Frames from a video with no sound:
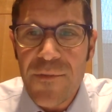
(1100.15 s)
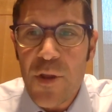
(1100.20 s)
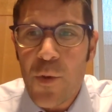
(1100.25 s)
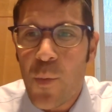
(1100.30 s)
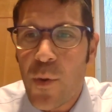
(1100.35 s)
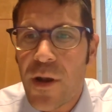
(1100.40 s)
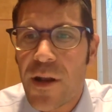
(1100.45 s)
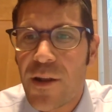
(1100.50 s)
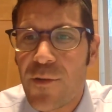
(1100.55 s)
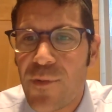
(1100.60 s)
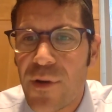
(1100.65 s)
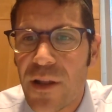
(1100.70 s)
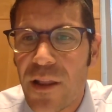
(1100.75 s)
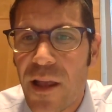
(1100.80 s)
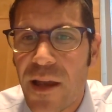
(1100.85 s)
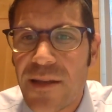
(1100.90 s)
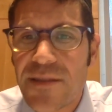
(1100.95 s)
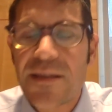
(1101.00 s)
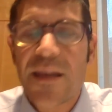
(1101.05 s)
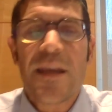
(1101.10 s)
What did he
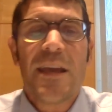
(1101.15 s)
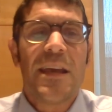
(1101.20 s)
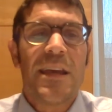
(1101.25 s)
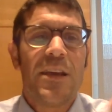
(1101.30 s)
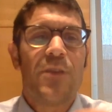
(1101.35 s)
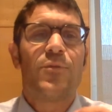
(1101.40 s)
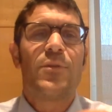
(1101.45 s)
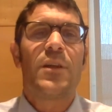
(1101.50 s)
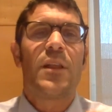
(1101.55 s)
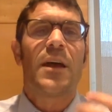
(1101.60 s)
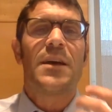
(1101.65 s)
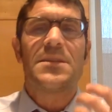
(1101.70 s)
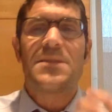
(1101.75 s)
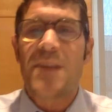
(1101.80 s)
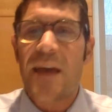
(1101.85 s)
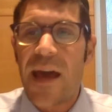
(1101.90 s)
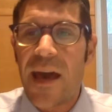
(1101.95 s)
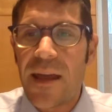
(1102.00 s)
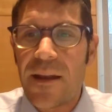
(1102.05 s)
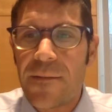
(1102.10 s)
realize? He realized
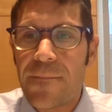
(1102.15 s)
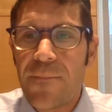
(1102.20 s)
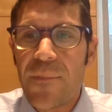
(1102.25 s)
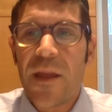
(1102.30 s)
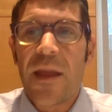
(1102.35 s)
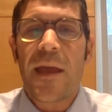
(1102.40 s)
that